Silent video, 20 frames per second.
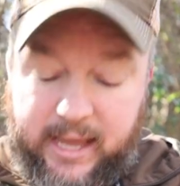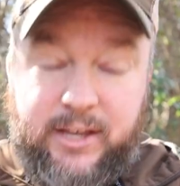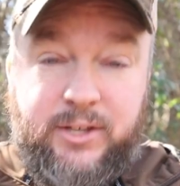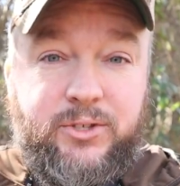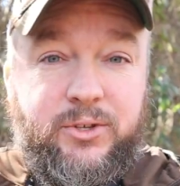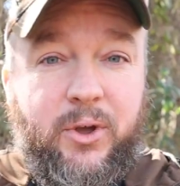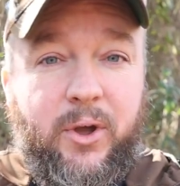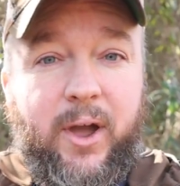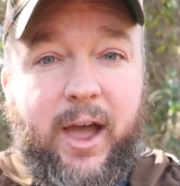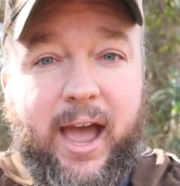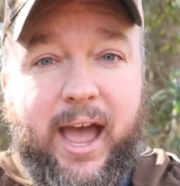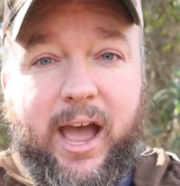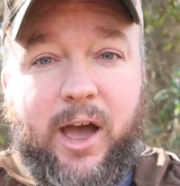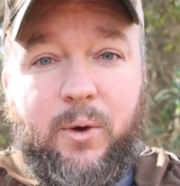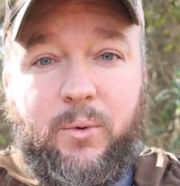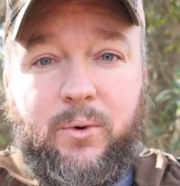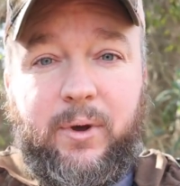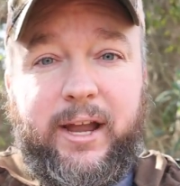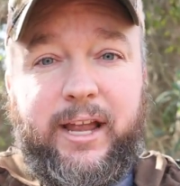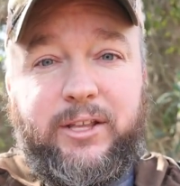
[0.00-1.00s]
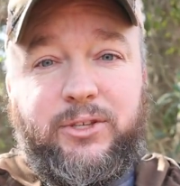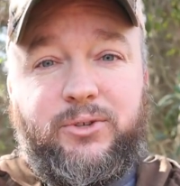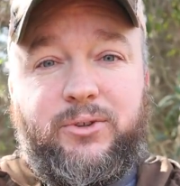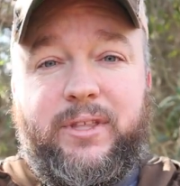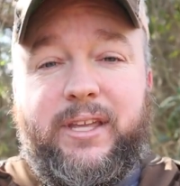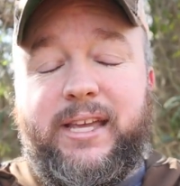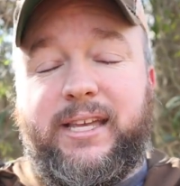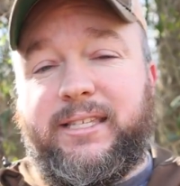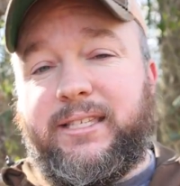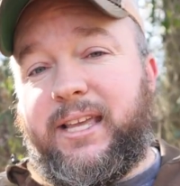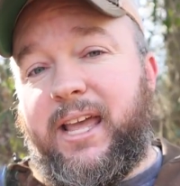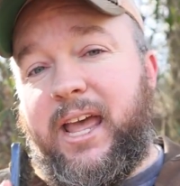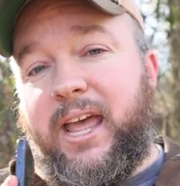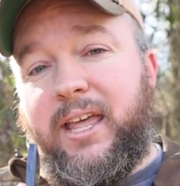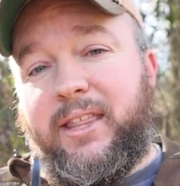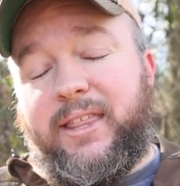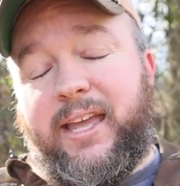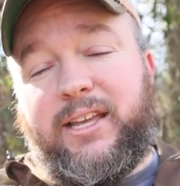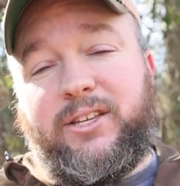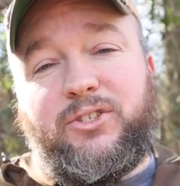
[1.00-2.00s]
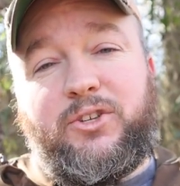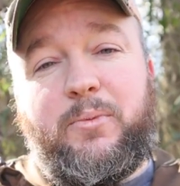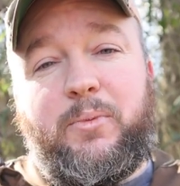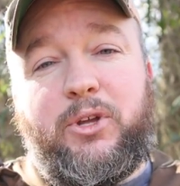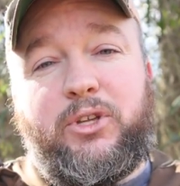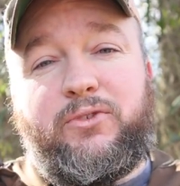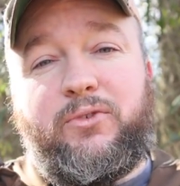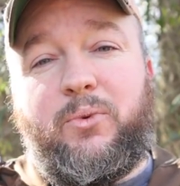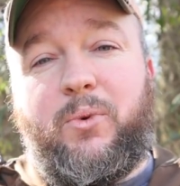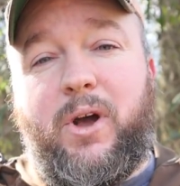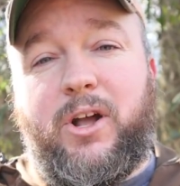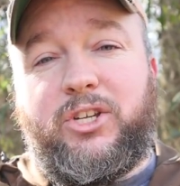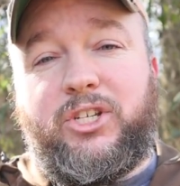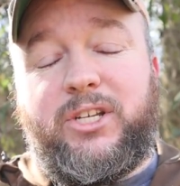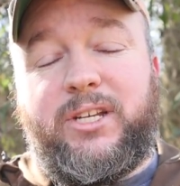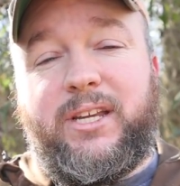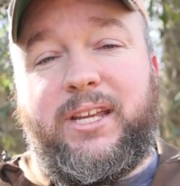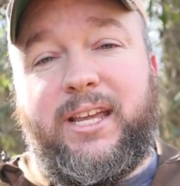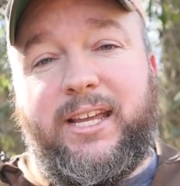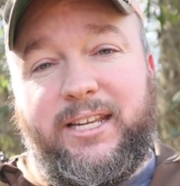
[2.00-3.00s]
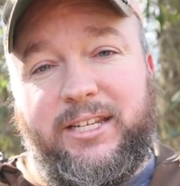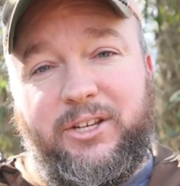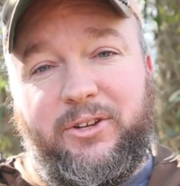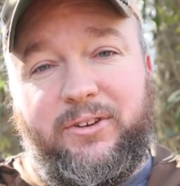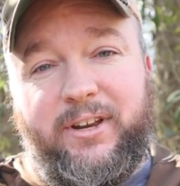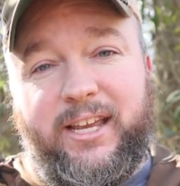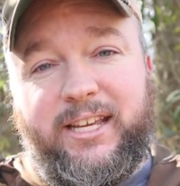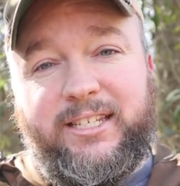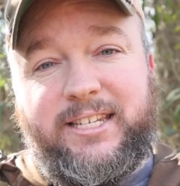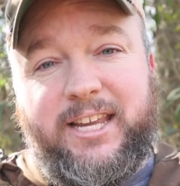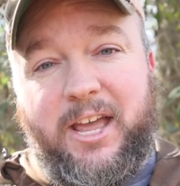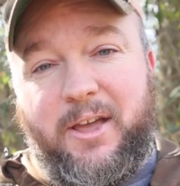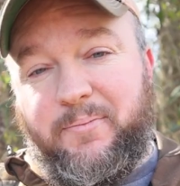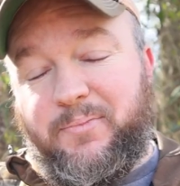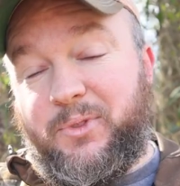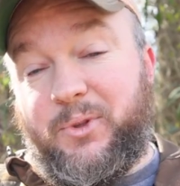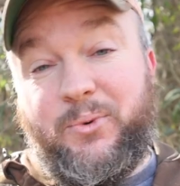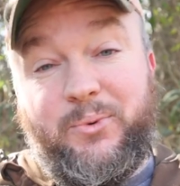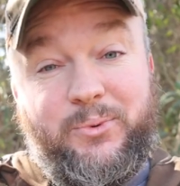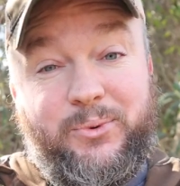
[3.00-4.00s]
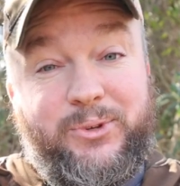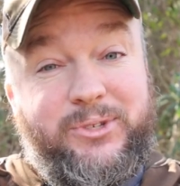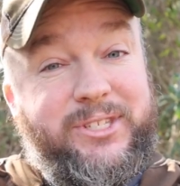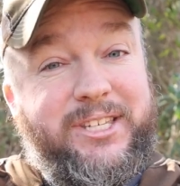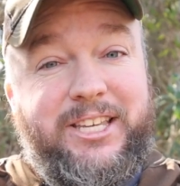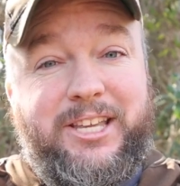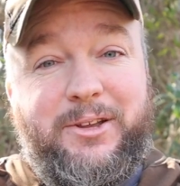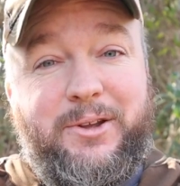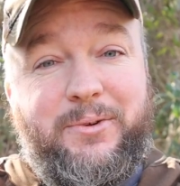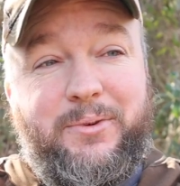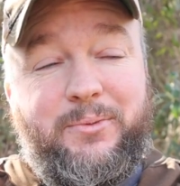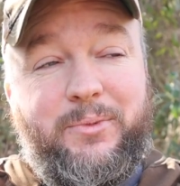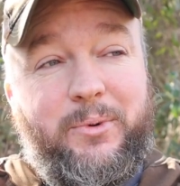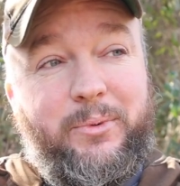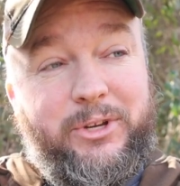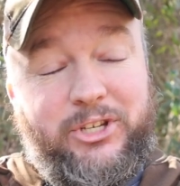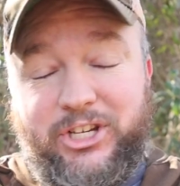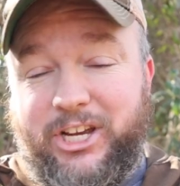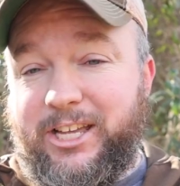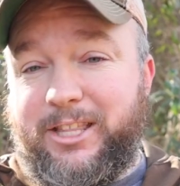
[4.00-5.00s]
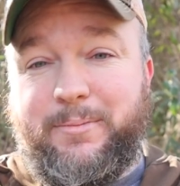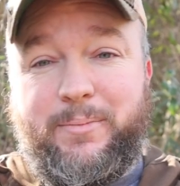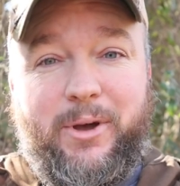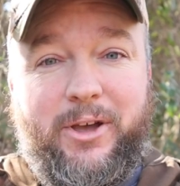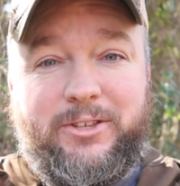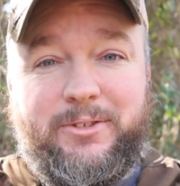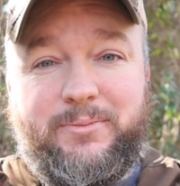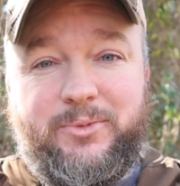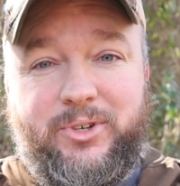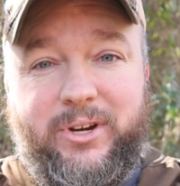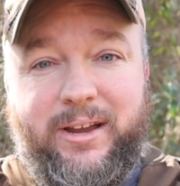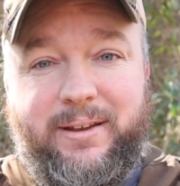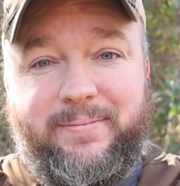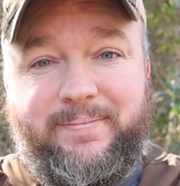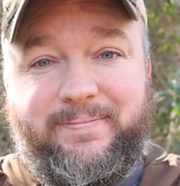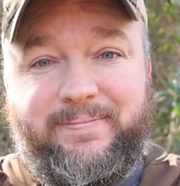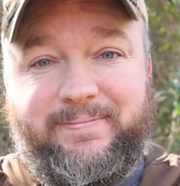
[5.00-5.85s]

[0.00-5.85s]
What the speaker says: so I will answer this. Thanks so much for watching. Until next time, we'll see you when we check the possum trap.